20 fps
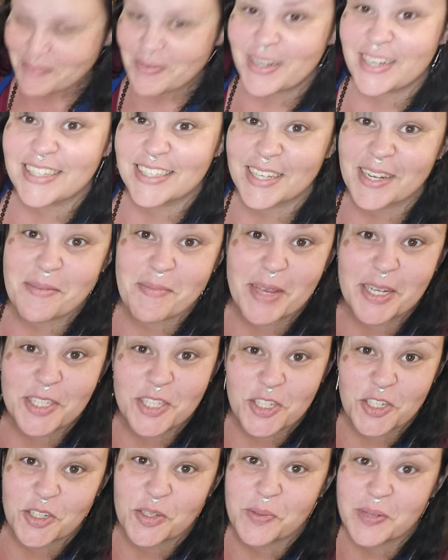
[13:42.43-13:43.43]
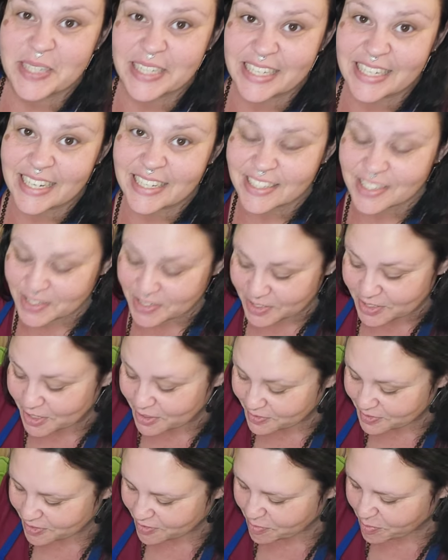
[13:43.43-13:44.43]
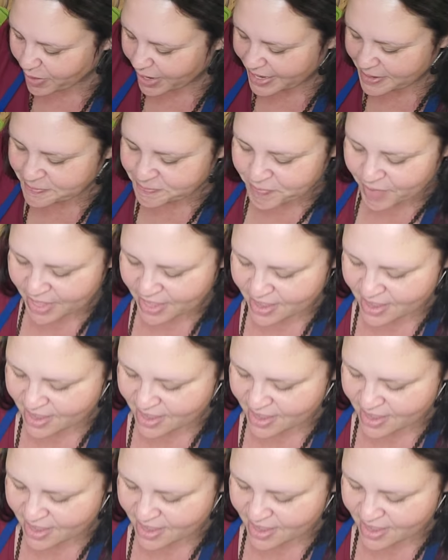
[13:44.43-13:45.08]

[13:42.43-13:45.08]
but it's going to make two really nice little loaves of bread.